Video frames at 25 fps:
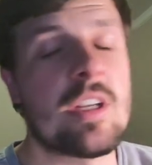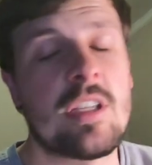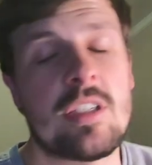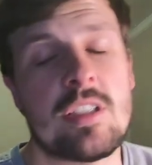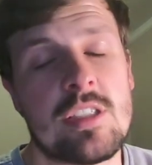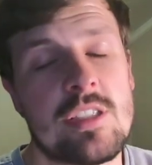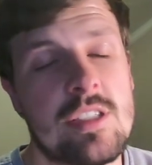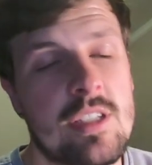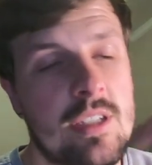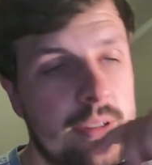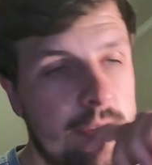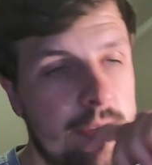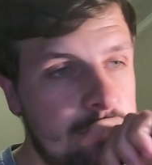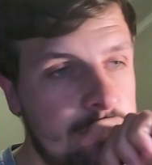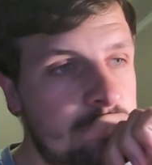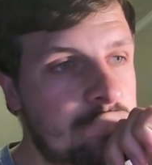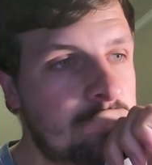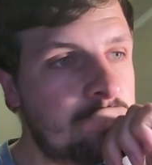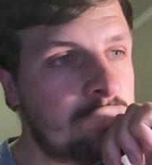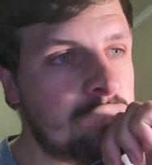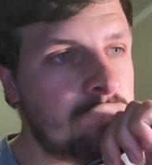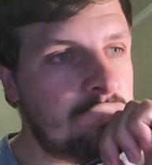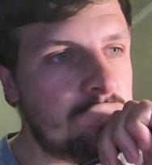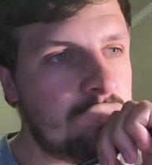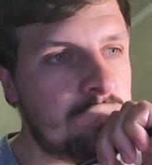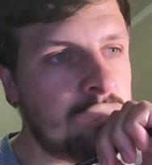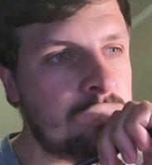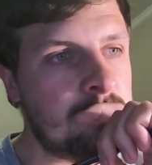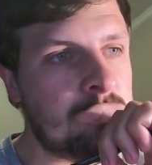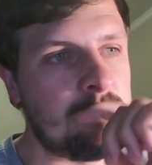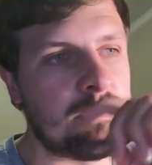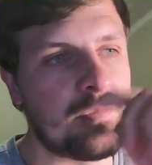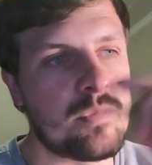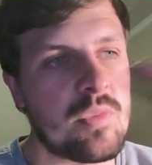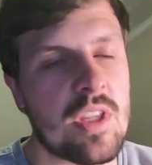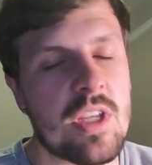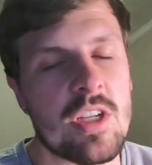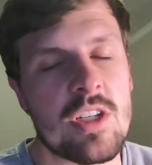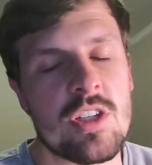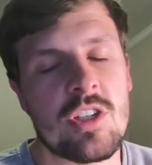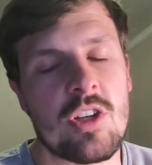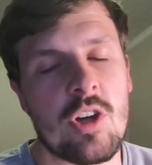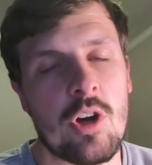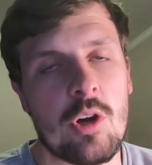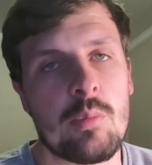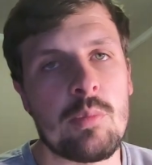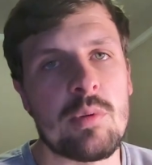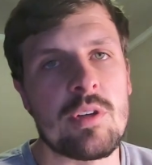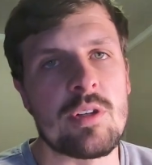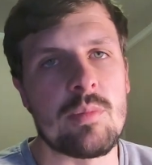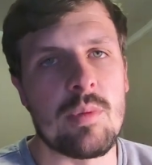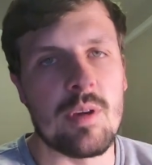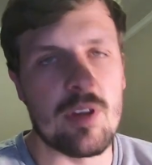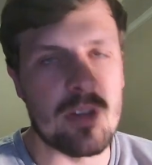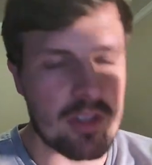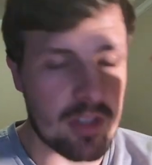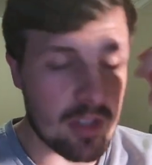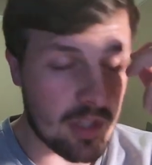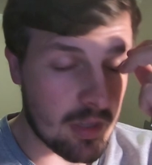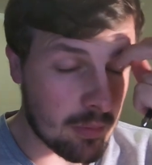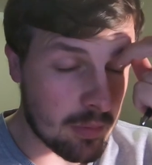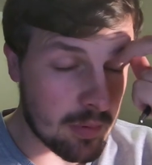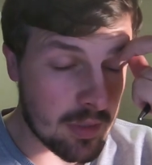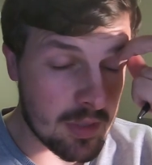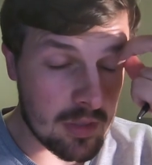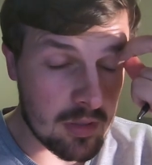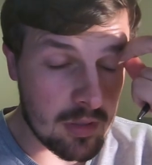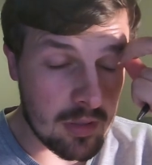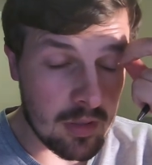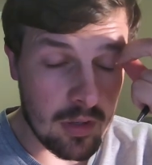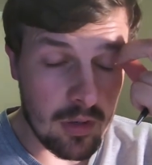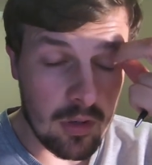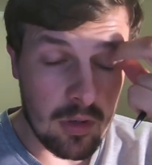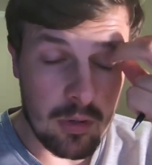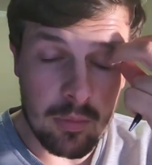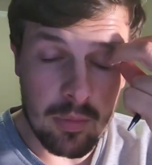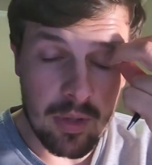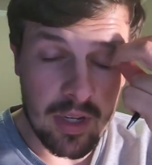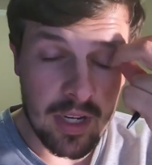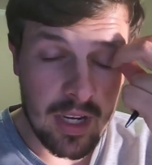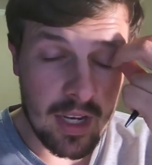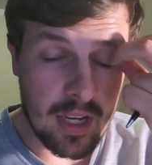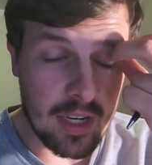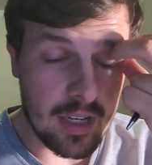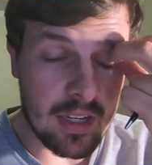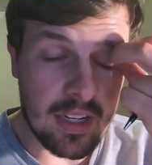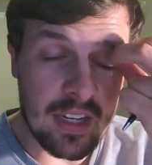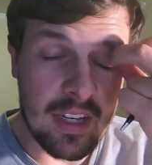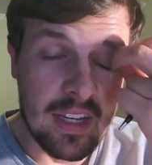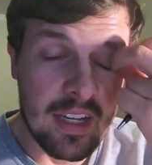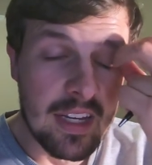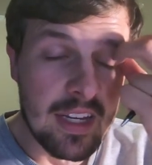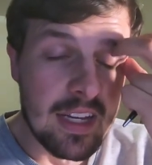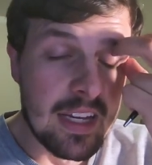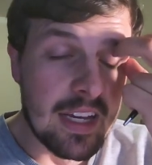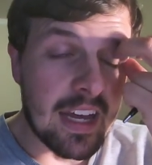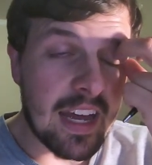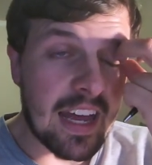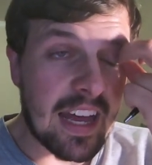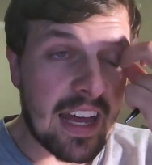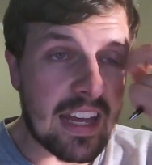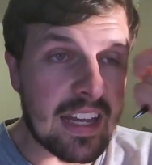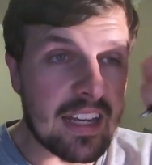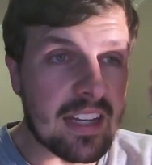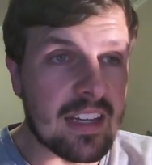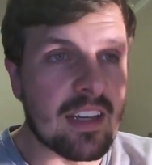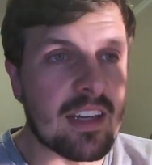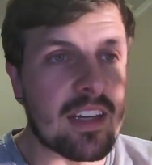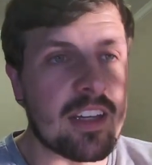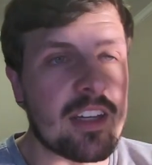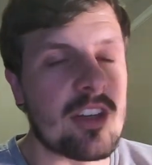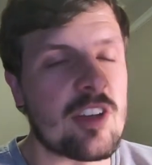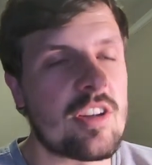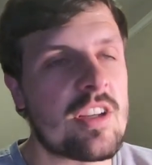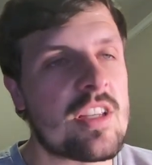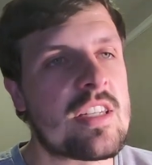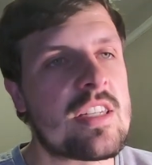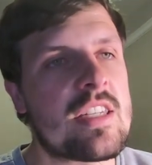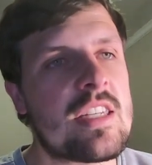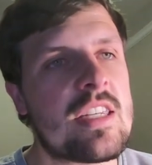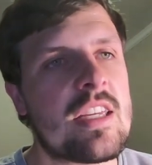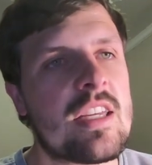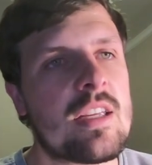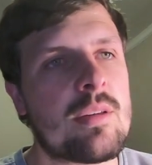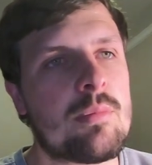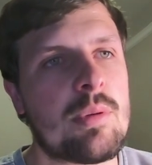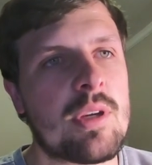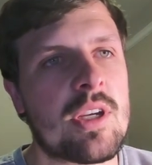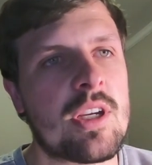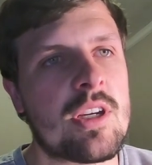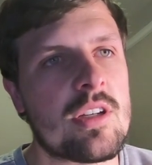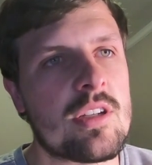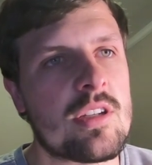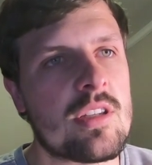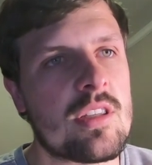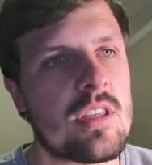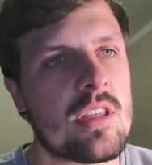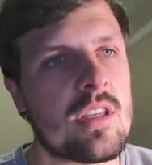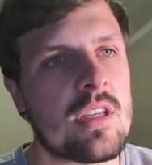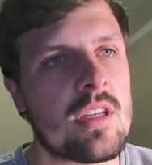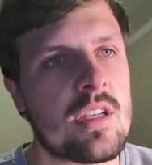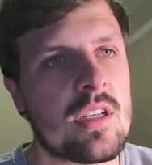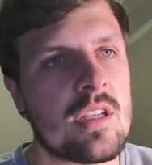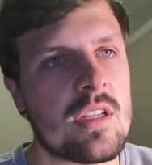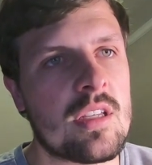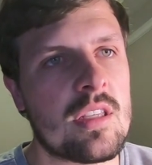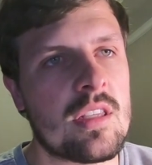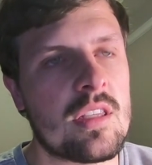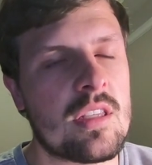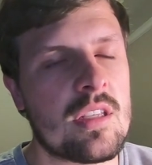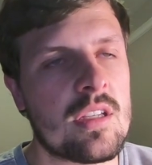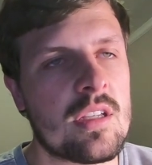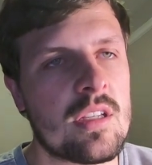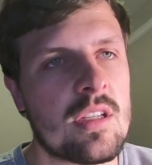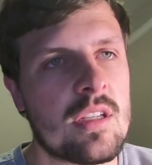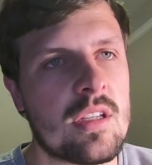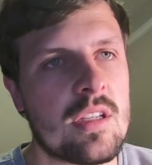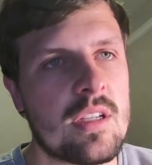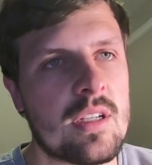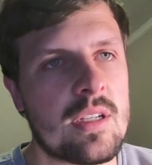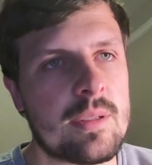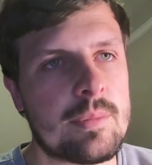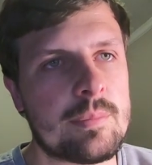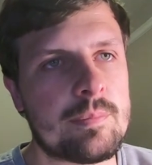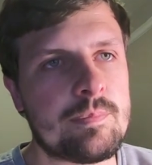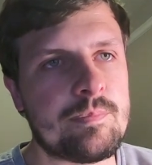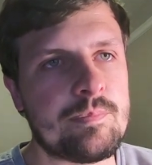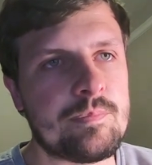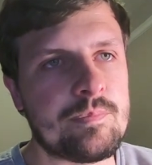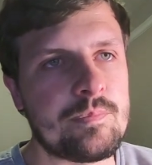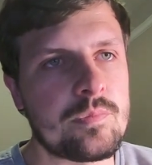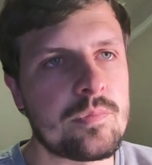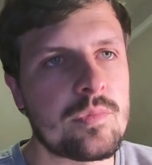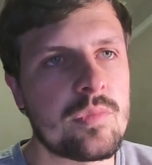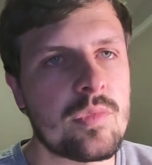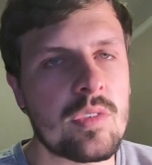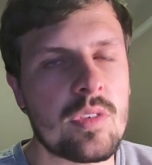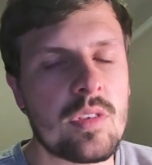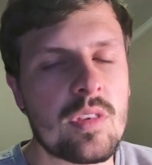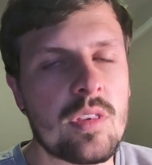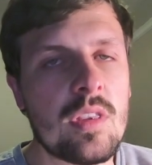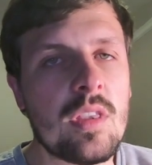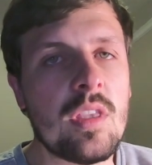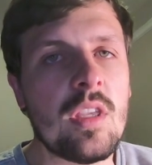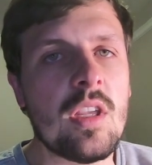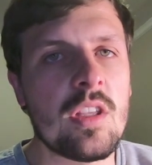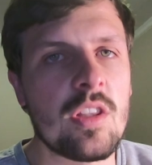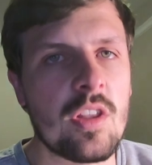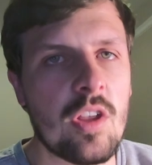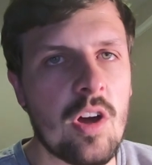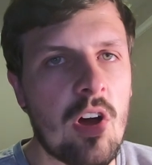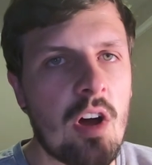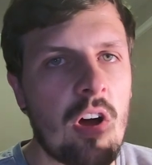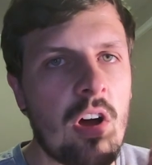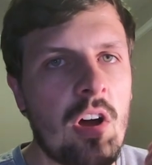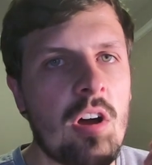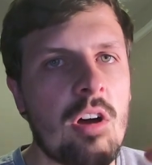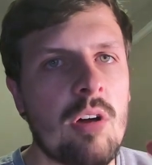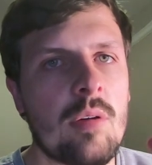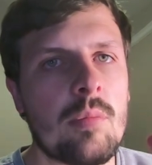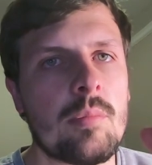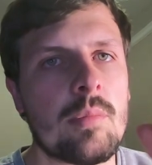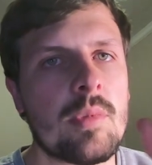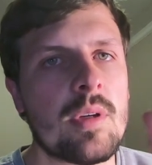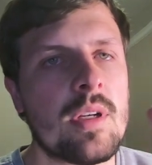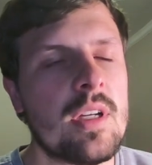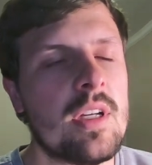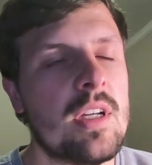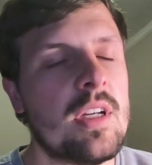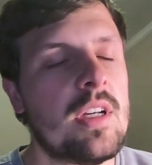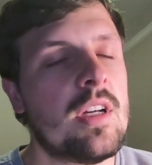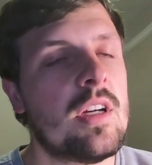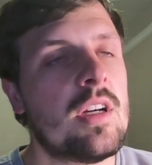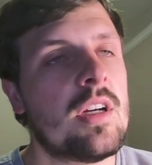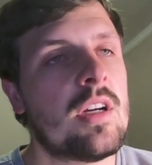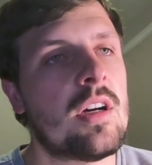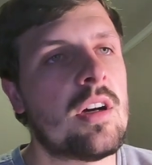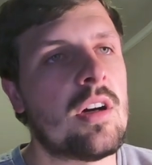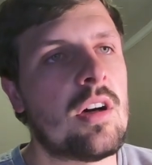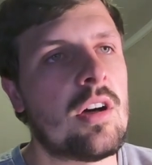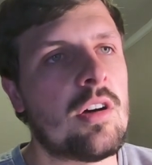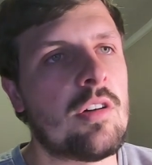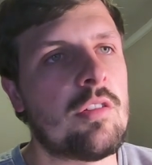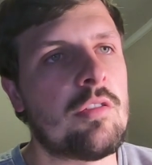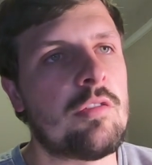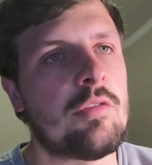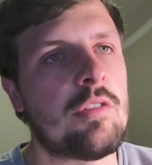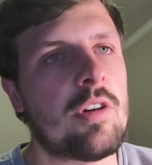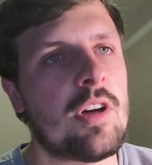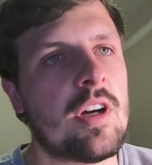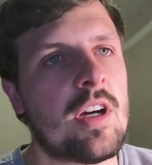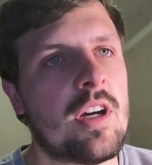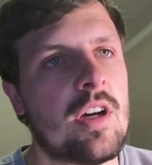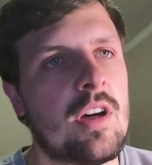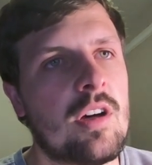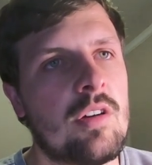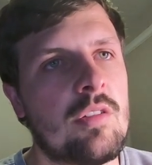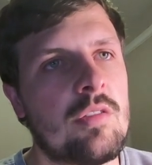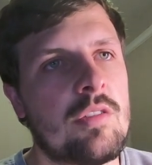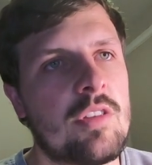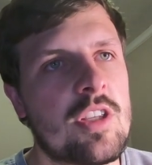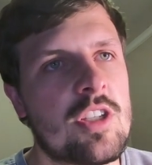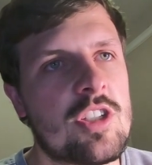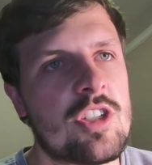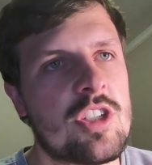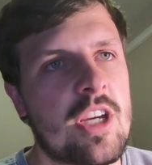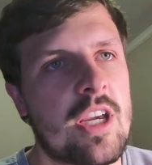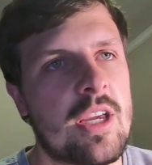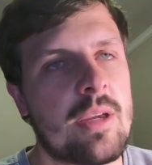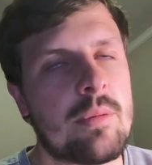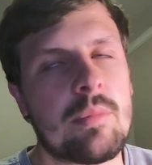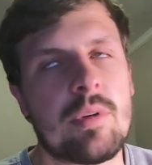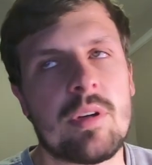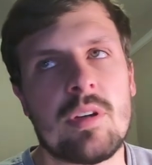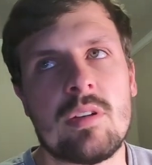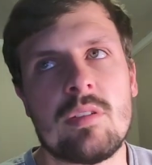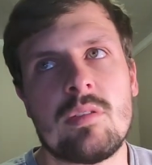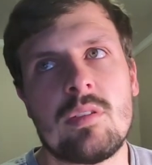It's the scope is mounted a bit too low on my gun, and uh, you can see it because the the um, the arm of uh, of the chamber.